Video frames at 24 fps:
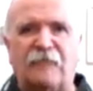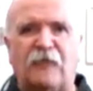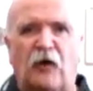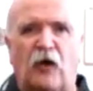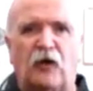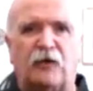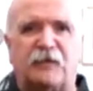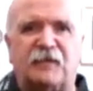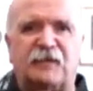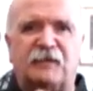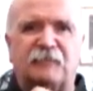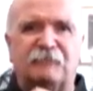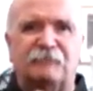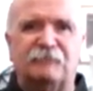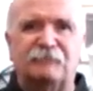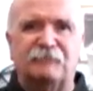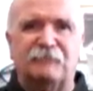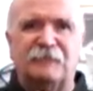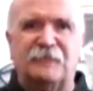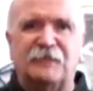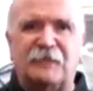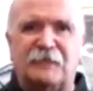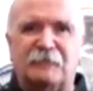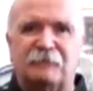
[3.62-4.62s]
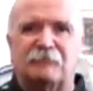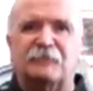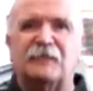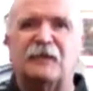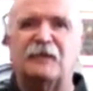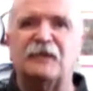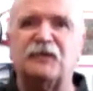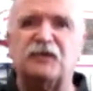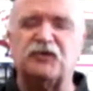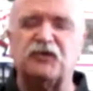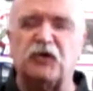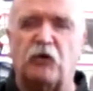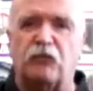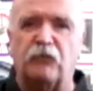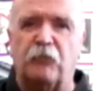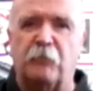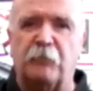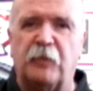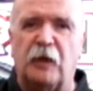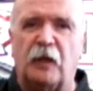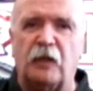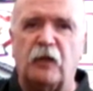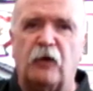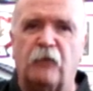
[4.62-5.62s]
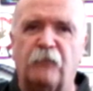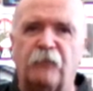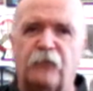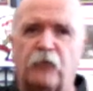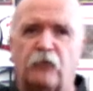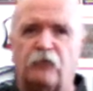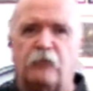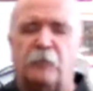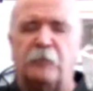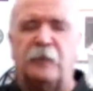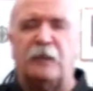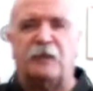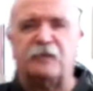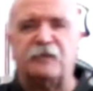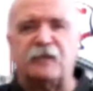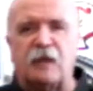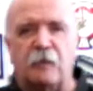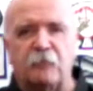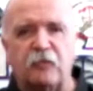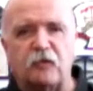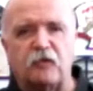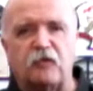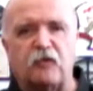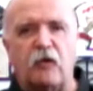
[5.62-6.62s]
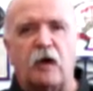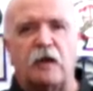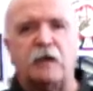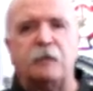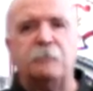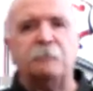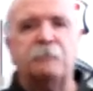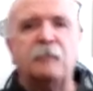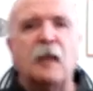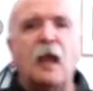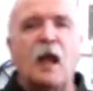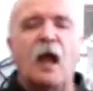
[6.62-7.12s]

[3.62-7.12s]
folks. This is Joe Rebelo for Rebelo's Kempo Karate.